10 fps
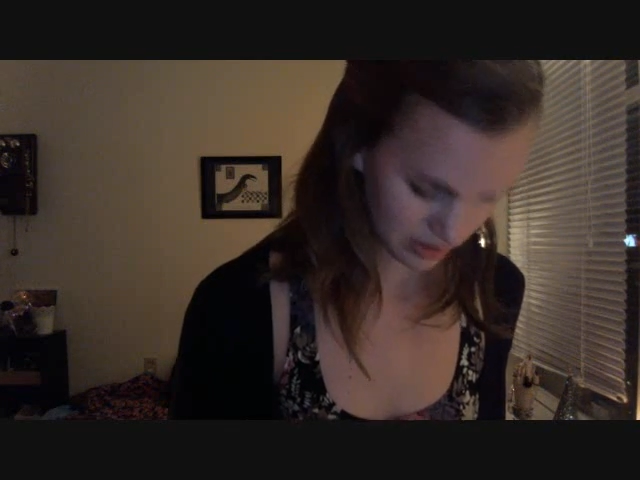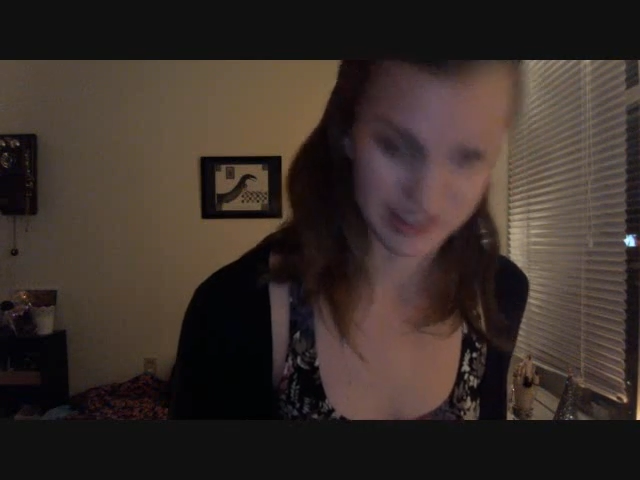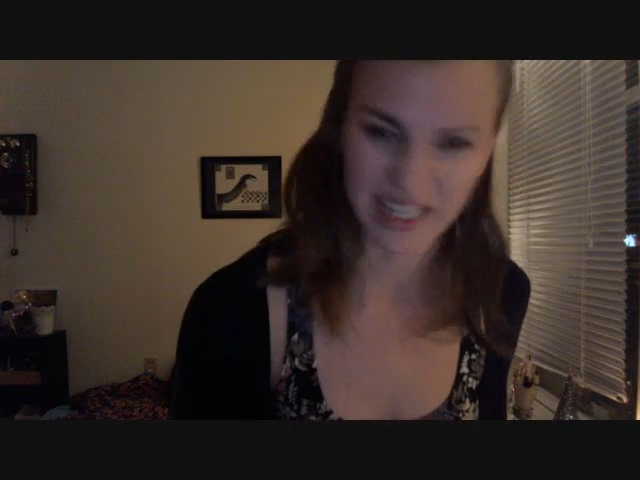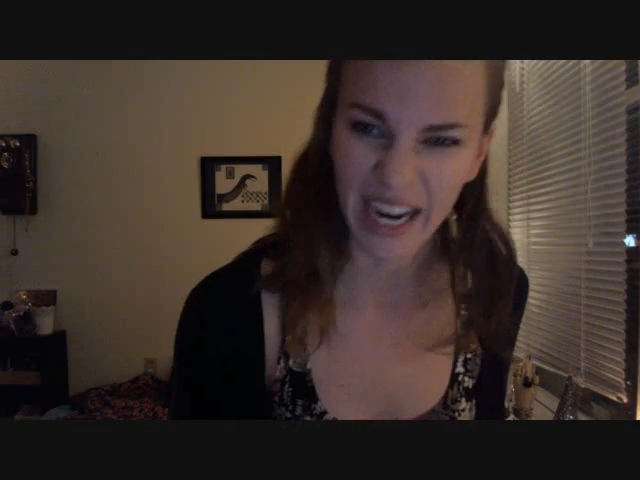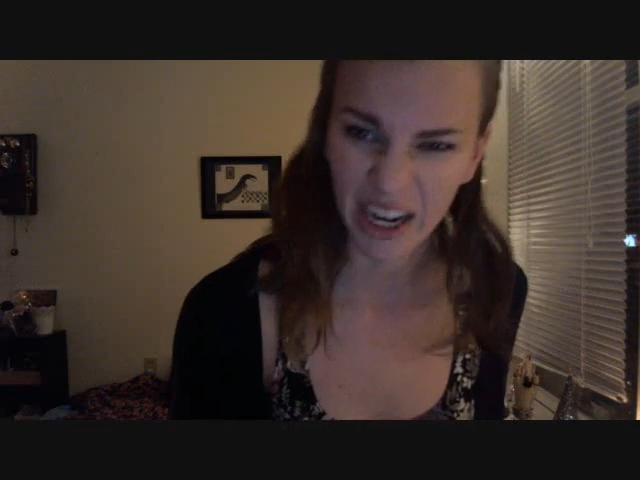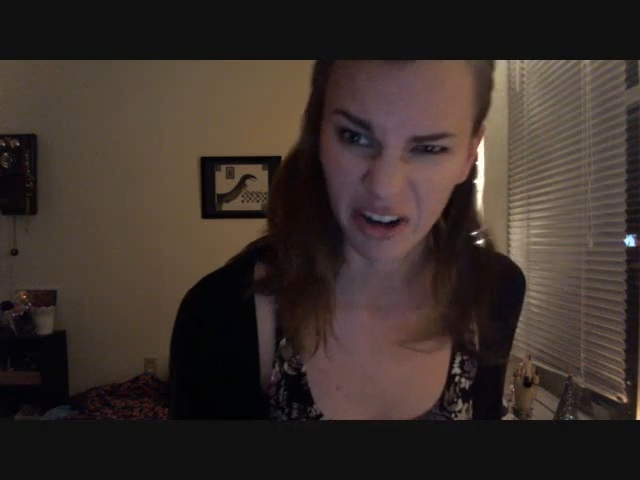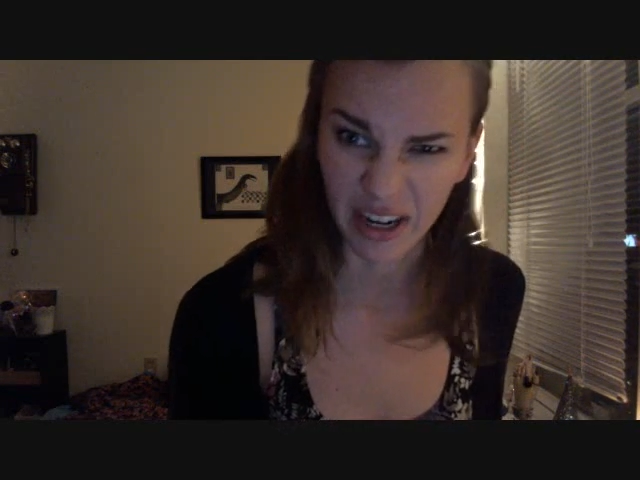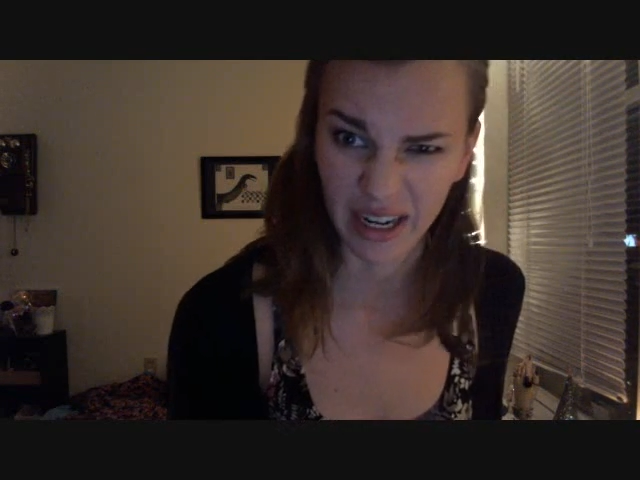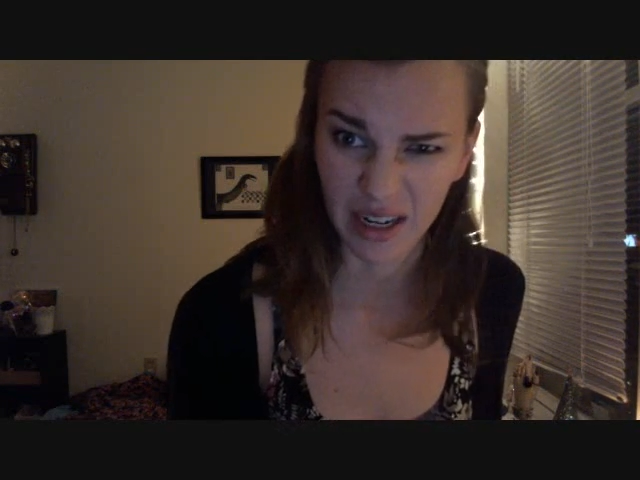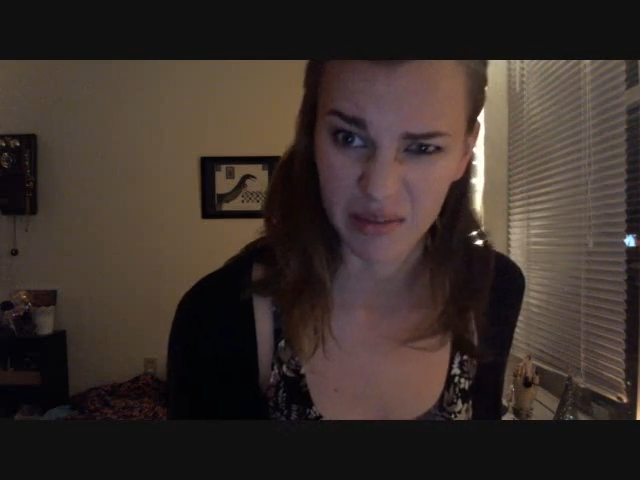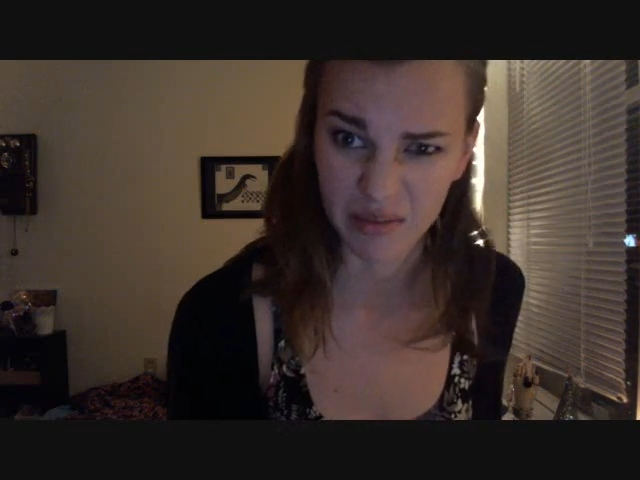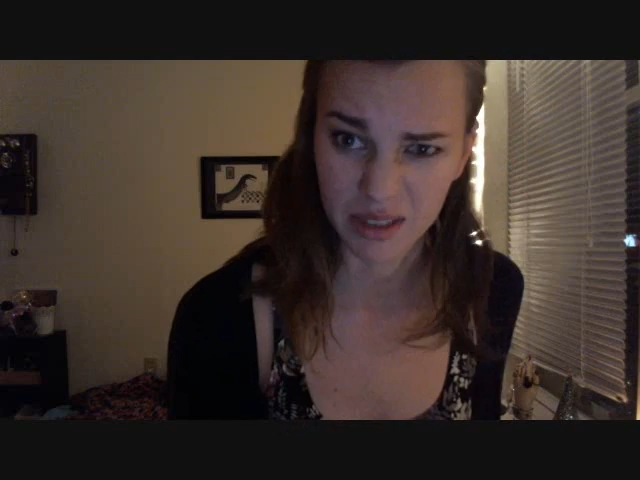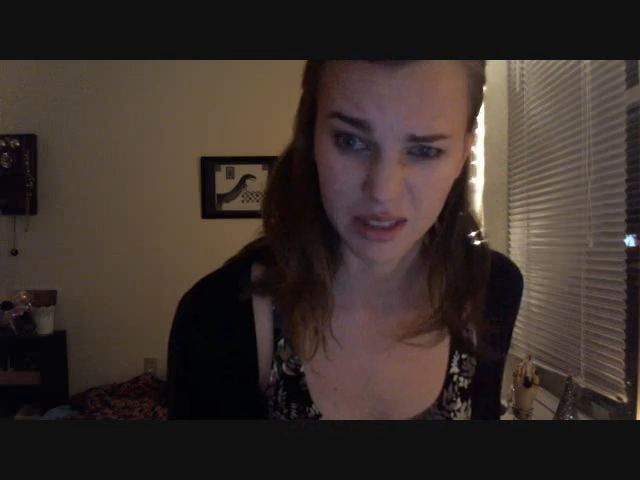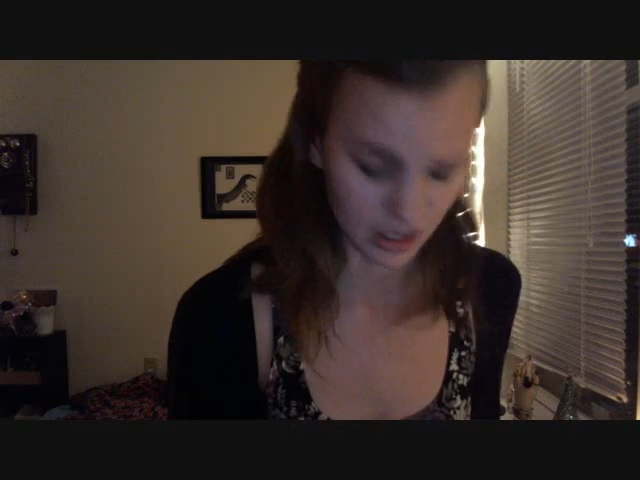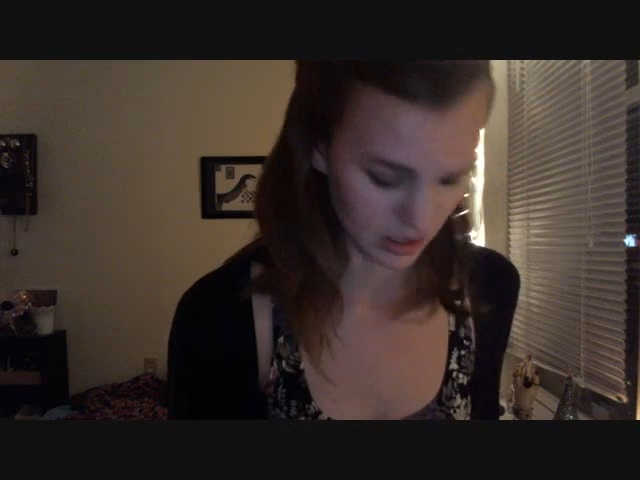
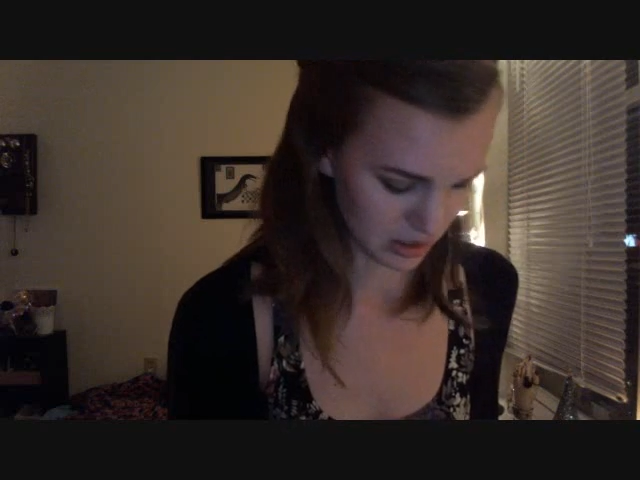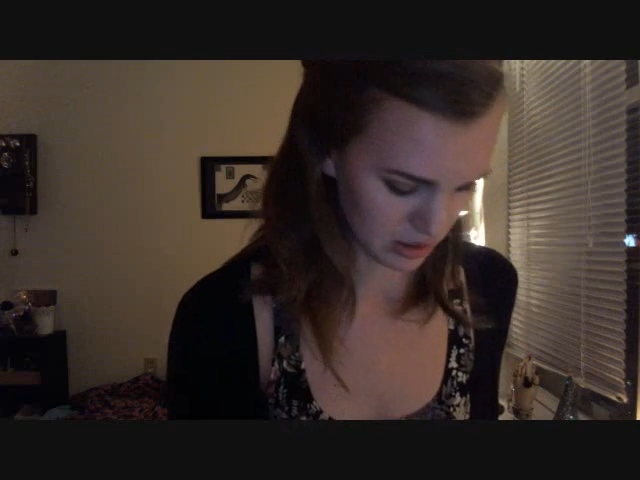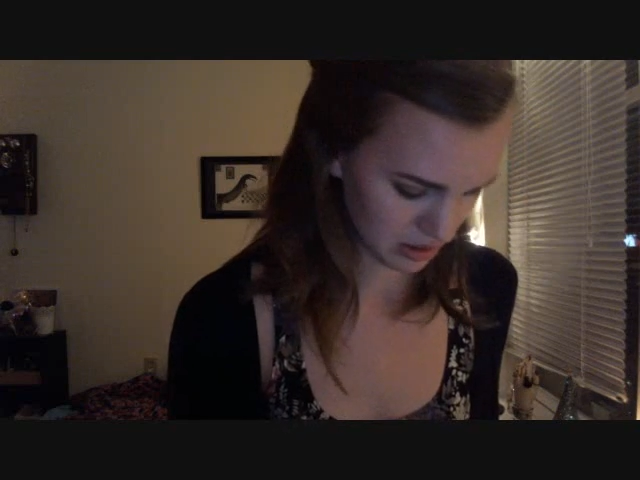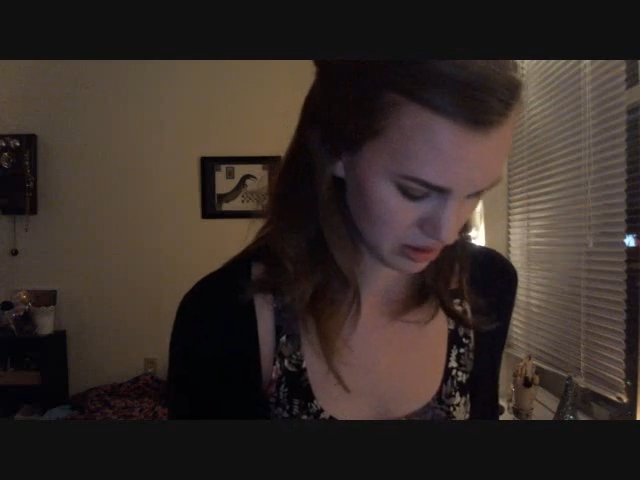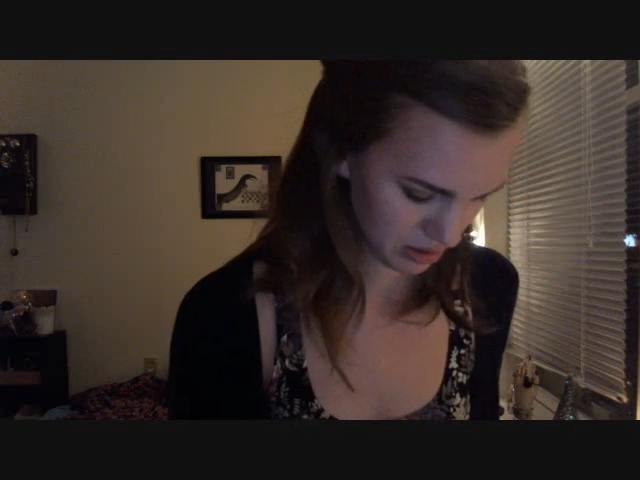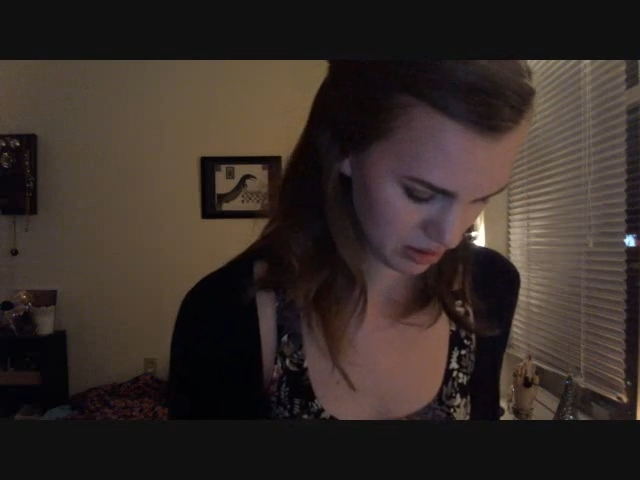diagrams, and